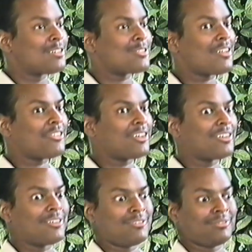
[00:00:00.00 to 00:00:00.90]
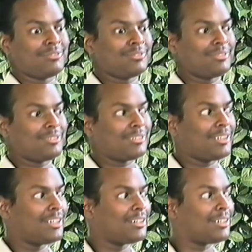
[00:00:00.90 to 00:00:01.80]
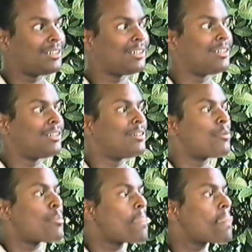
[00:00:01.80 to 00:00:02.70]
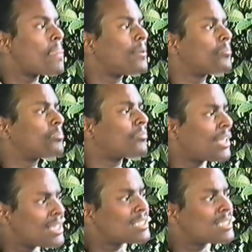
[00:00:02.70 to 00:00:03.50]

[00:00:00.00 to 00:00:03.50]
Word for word: So I figured. Do you think that that not that's an insensitive thing to say?